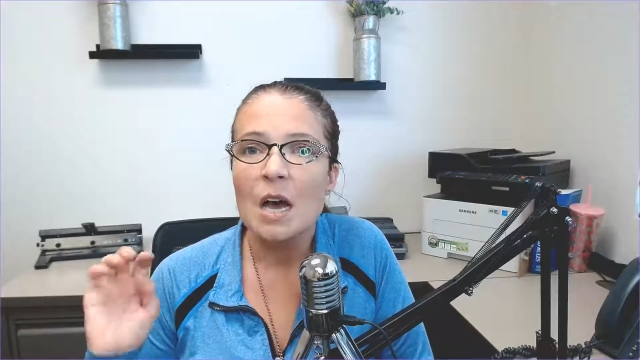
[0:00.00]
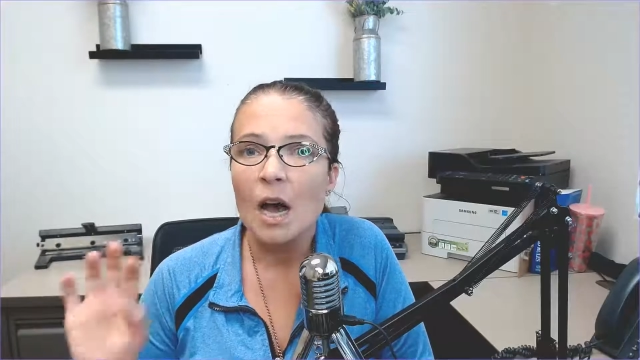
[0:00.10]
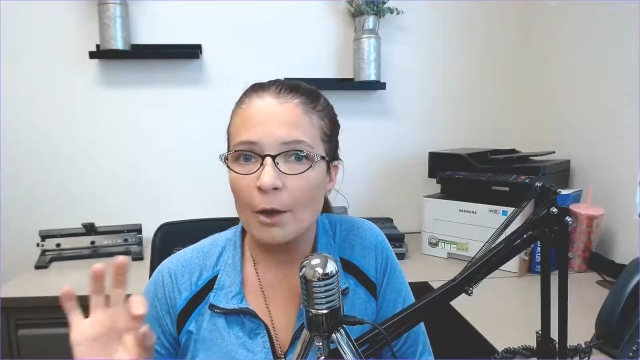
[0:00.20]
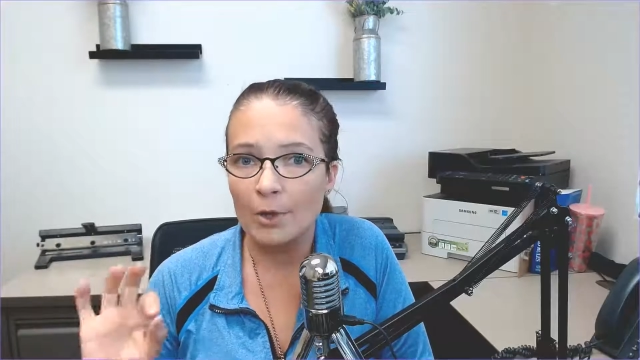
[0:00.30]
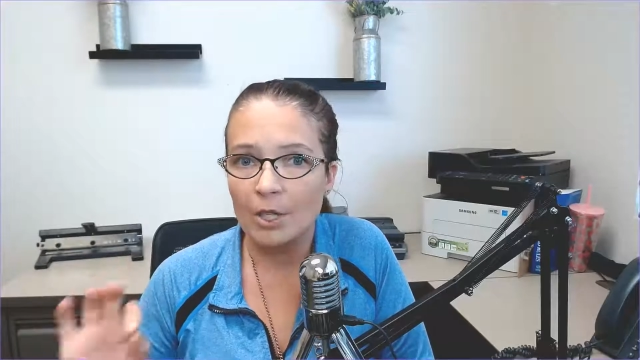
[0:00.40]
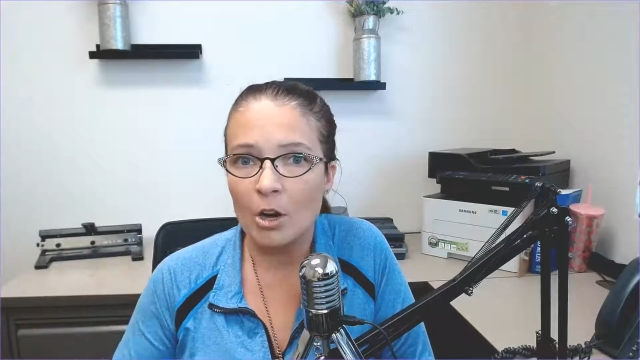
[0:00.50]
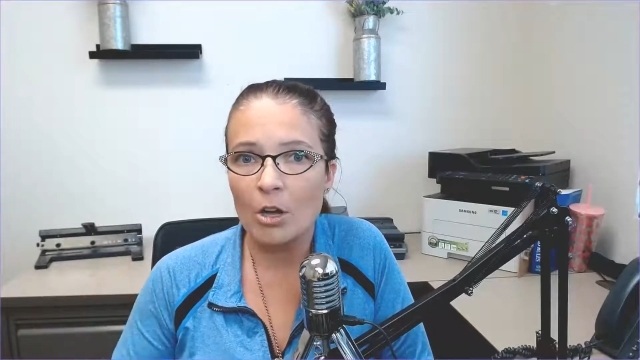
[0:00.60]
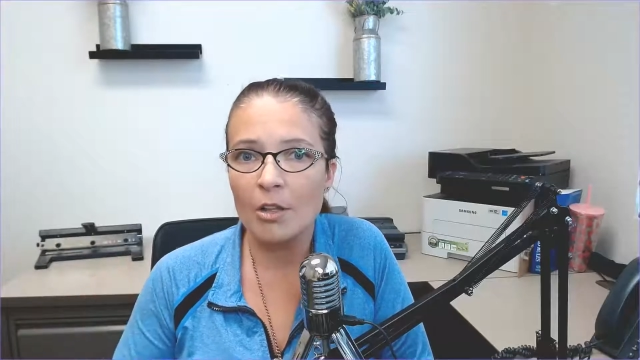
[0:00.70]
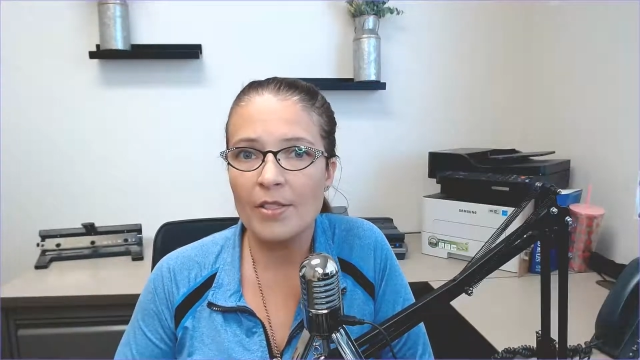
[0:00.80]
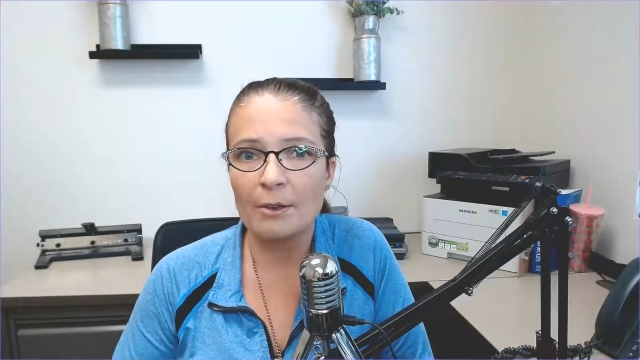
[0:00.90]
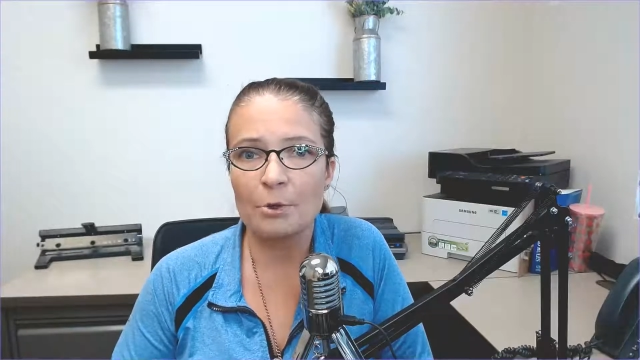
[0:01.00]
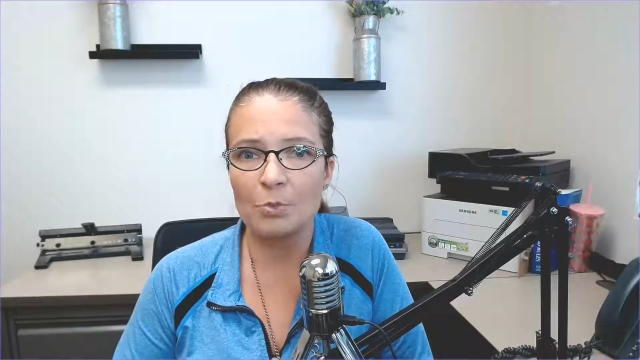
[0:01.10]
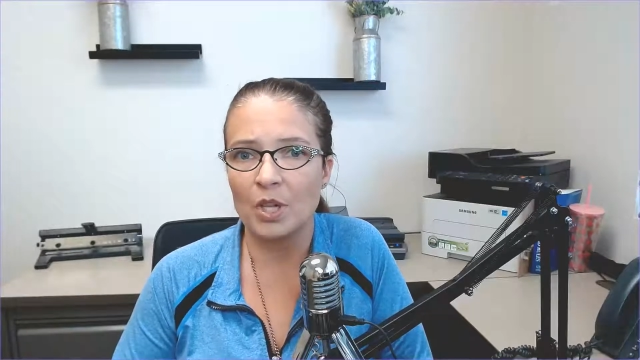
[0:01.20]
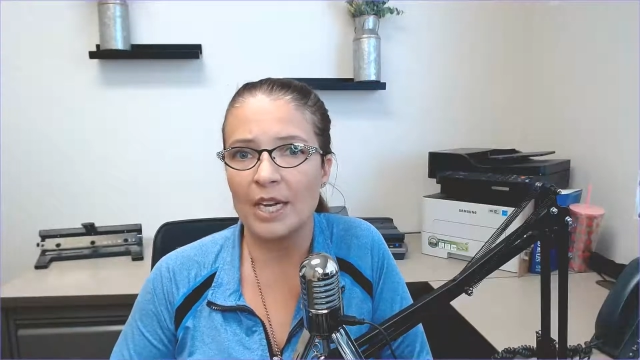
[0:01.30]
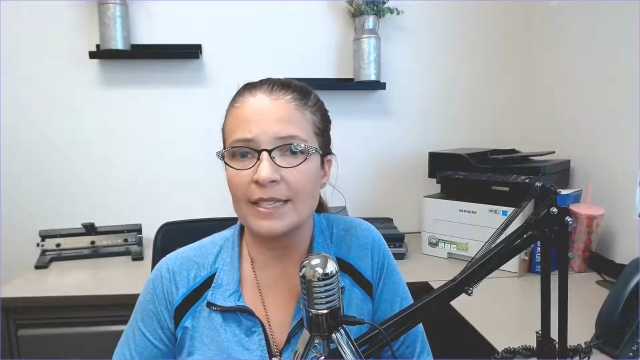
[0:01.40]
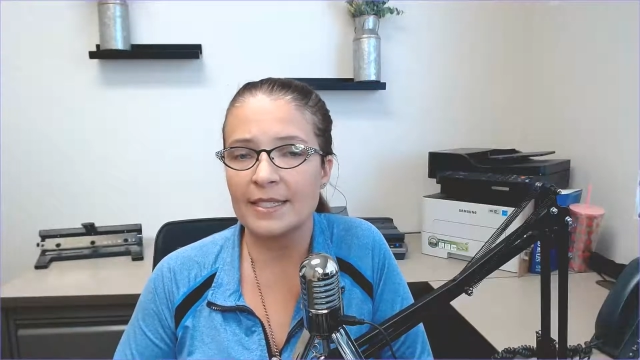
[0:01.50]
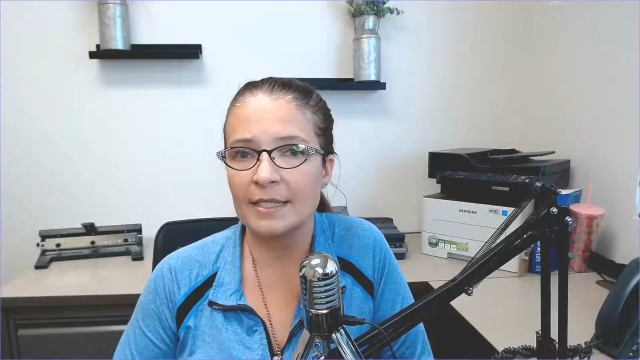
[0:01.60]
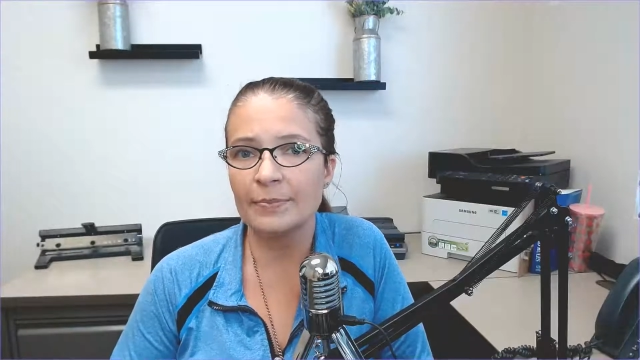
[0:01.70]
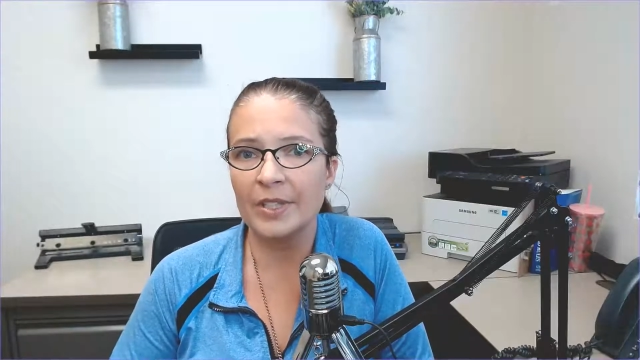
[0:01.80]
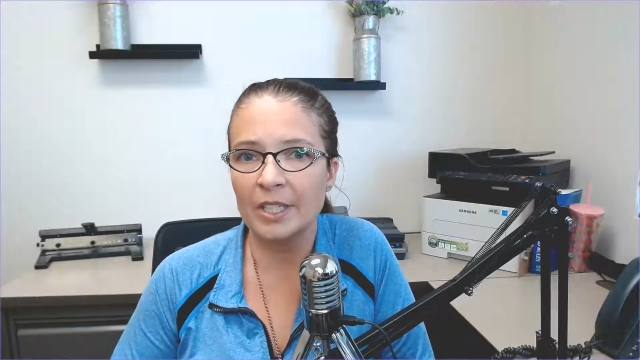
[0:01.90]
I would call that reply
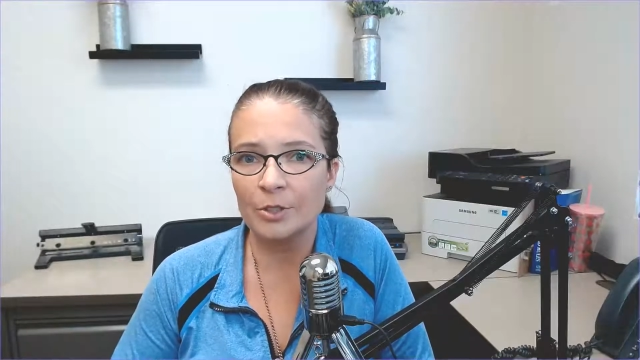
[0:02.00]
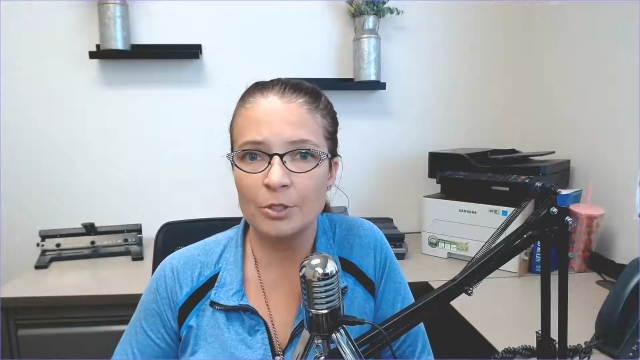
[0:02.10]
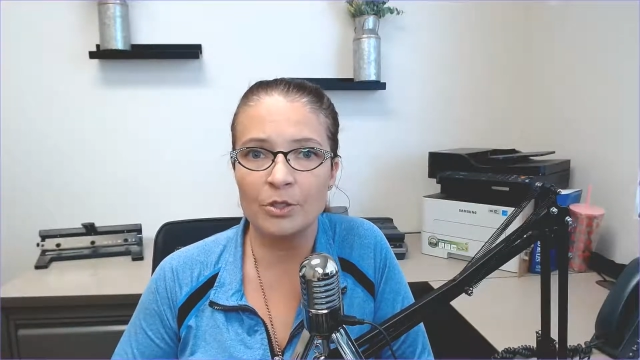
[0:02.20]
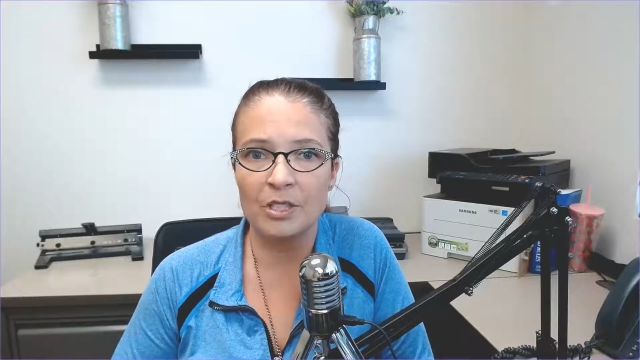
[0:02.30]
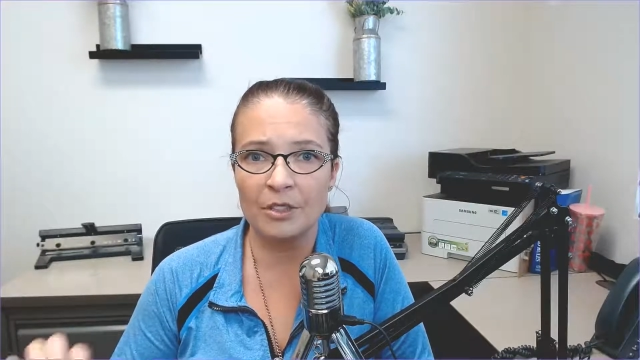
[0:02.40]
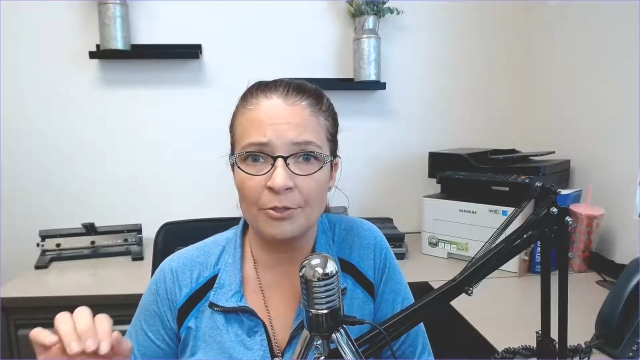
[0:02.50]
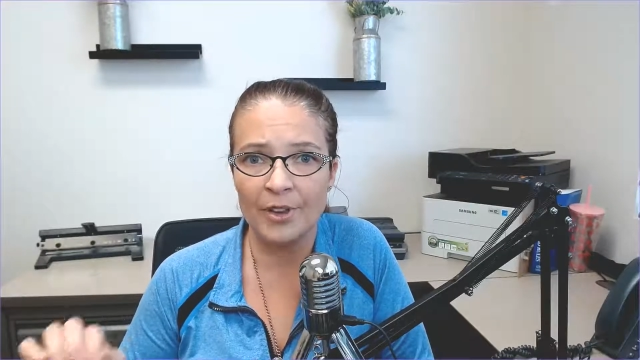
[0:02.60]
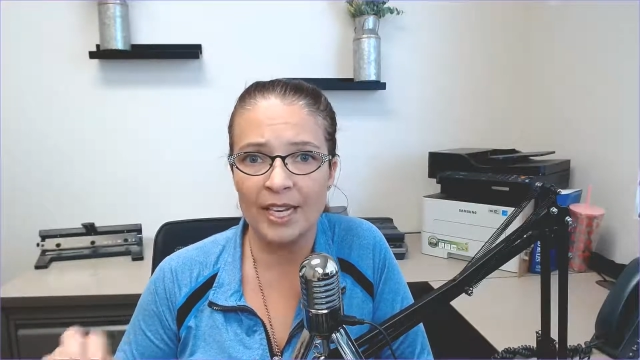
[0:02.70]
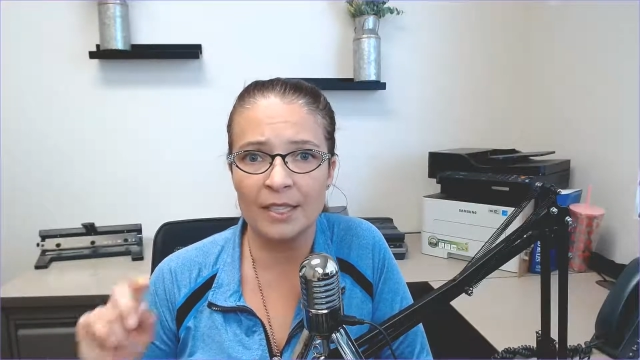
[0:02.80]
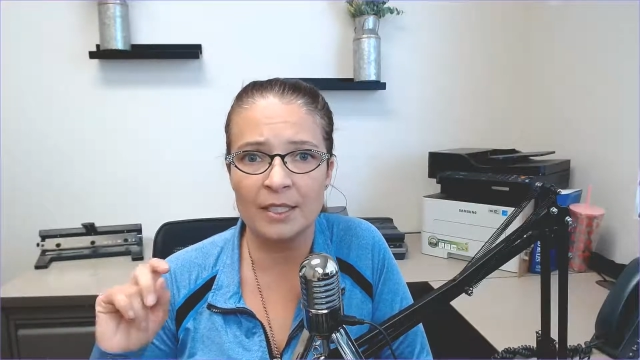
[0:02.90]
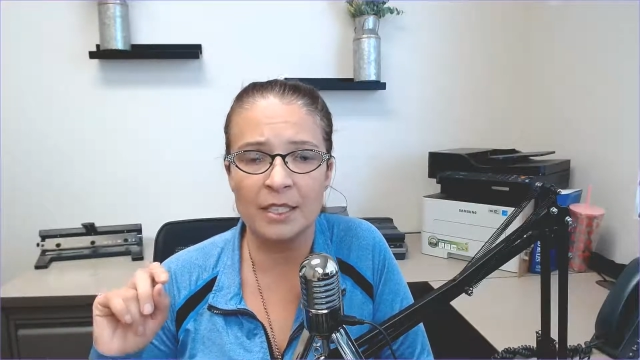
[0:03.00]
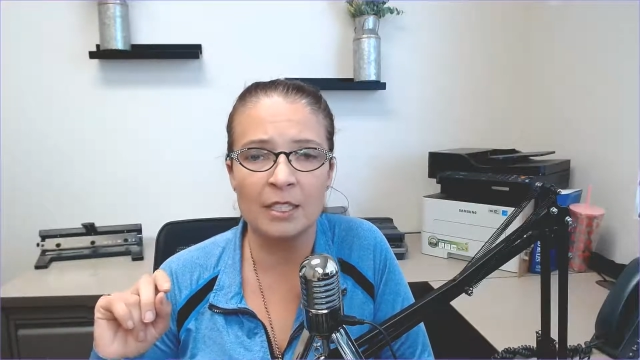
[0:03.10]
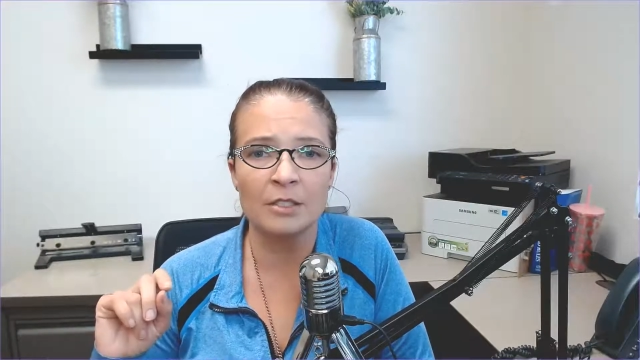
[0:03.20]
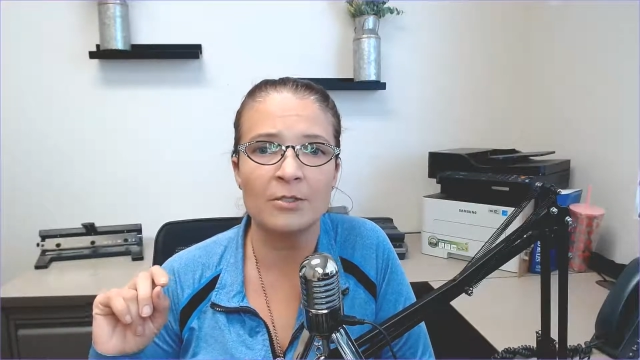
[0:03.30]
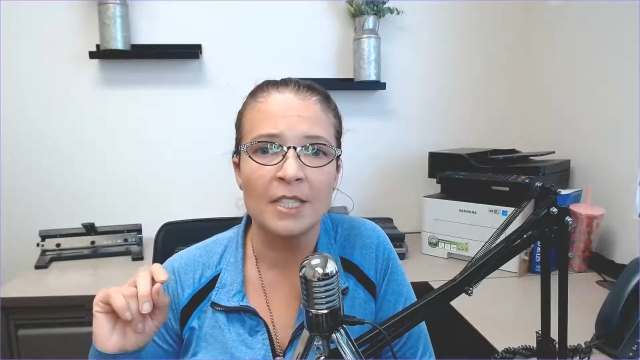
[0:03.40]
something to the effect of